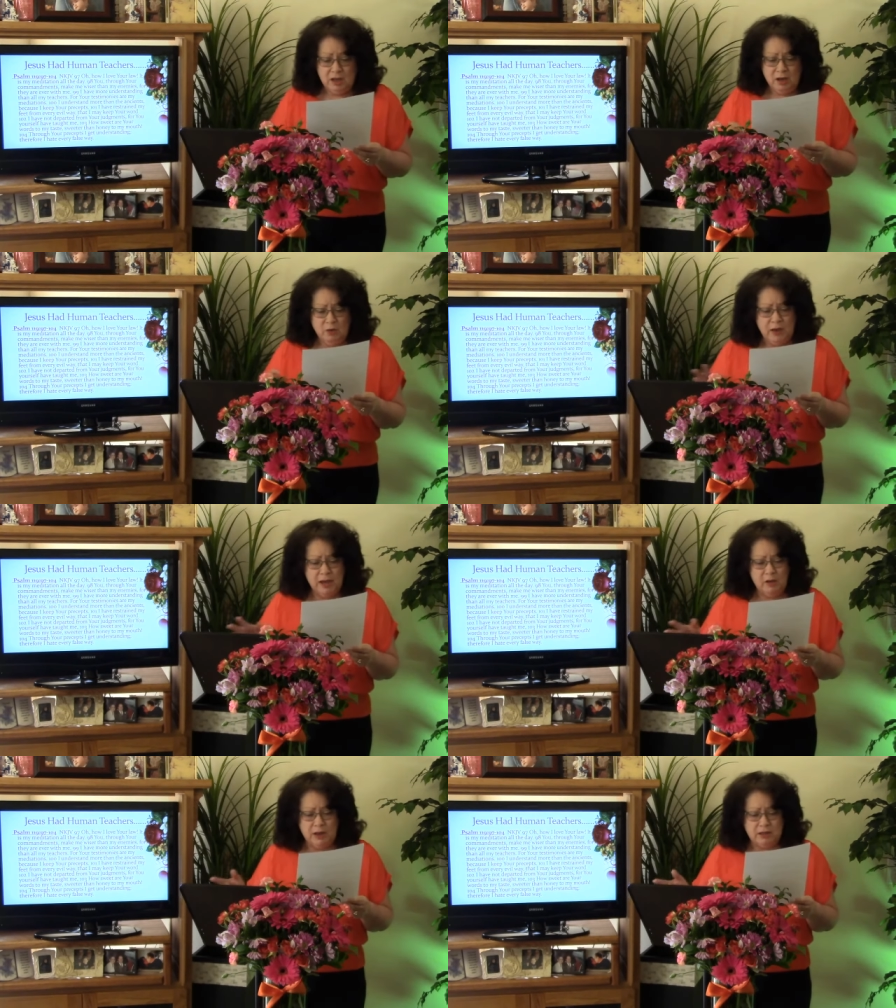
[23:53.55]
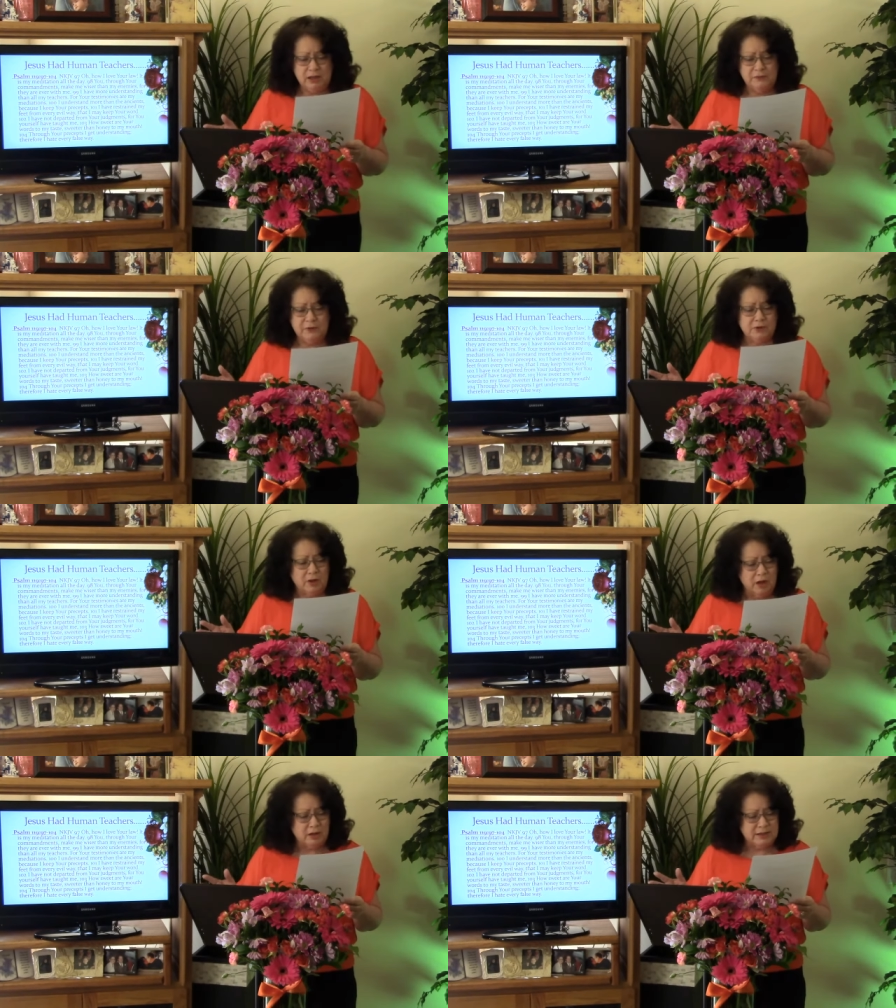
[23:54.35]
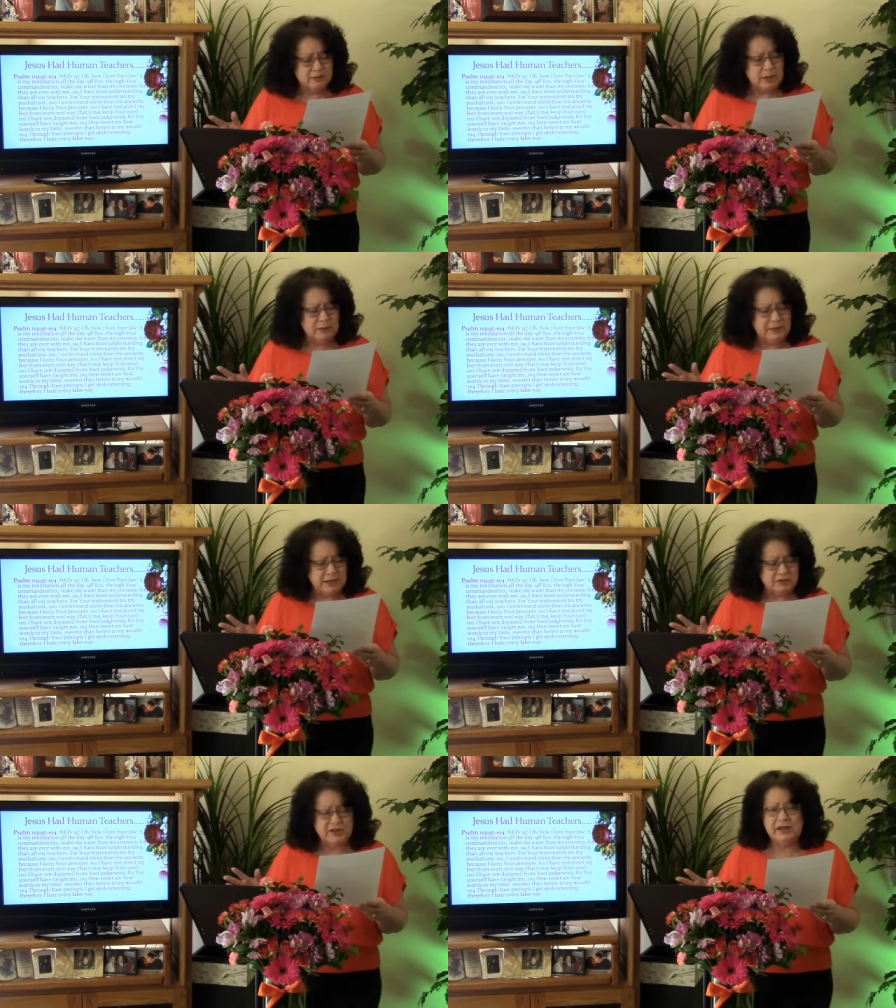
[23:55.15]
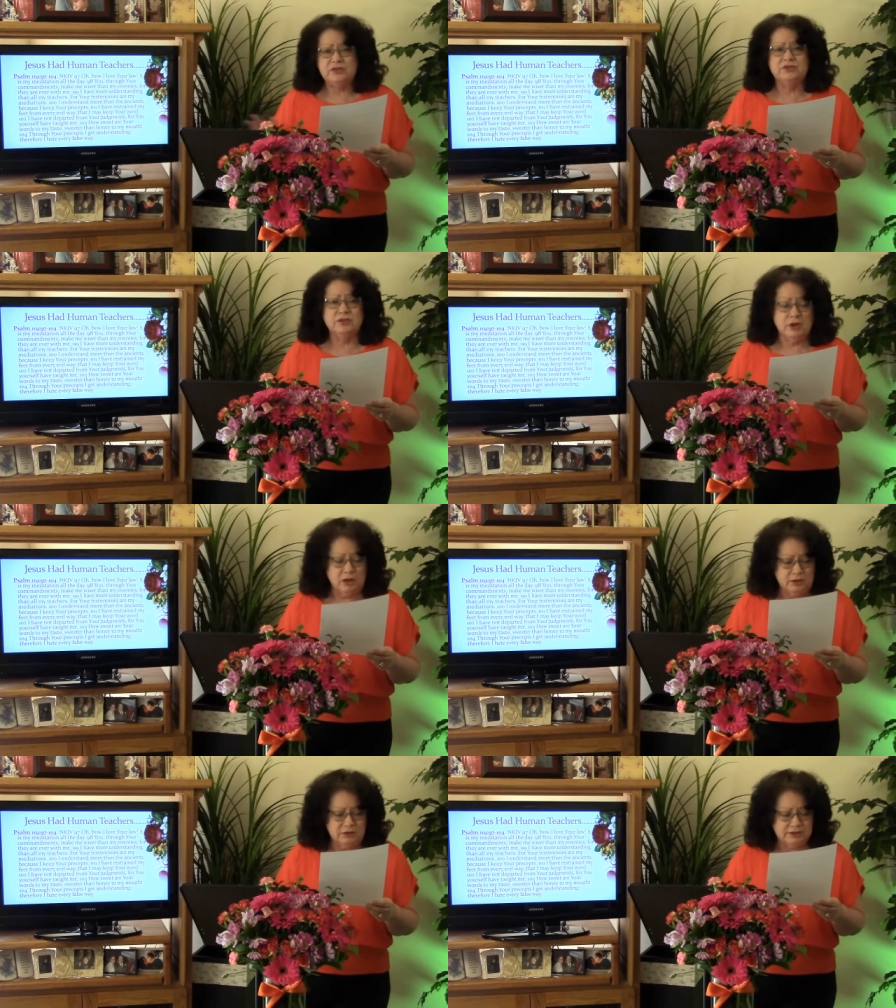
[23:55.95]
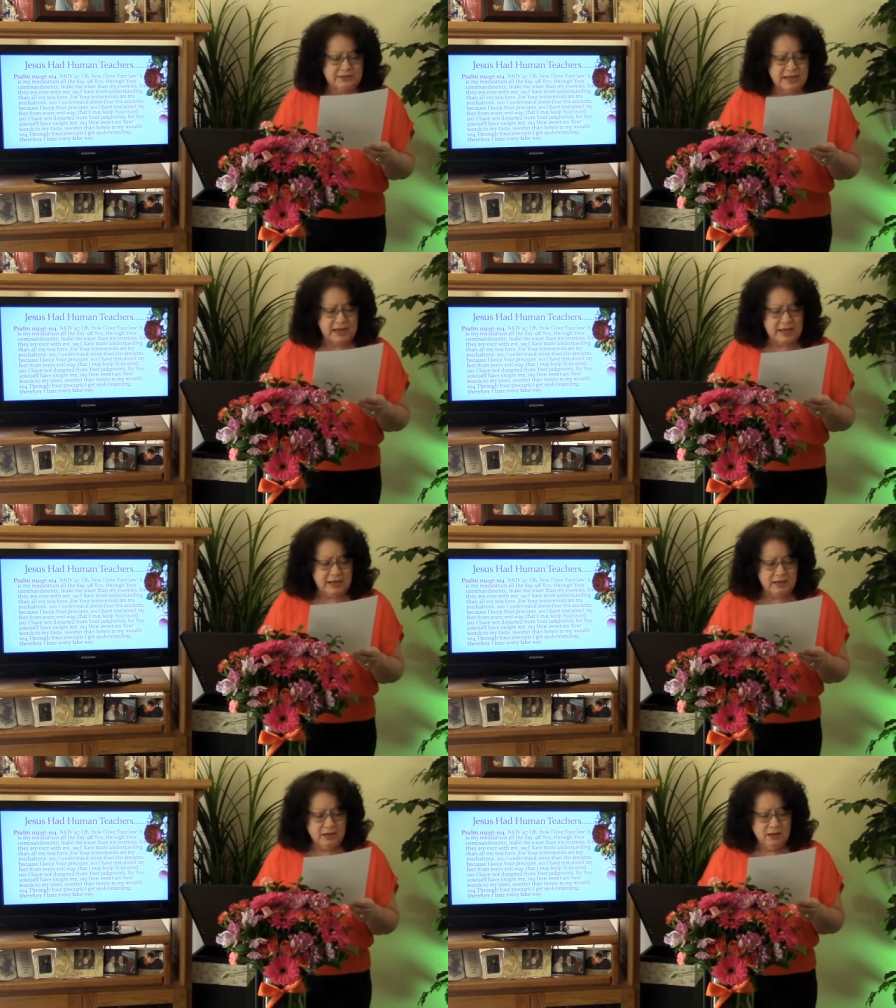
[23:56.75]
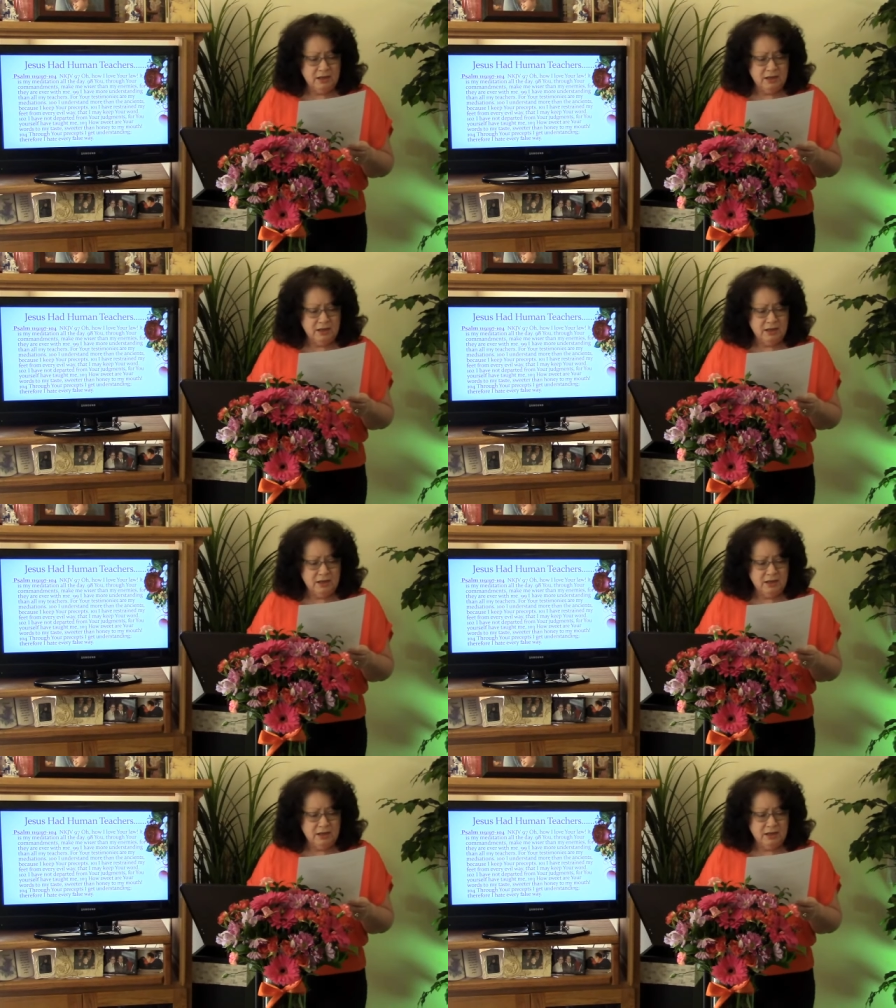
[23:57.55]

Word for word: Oh, how I love your law. It is my meditation all the day.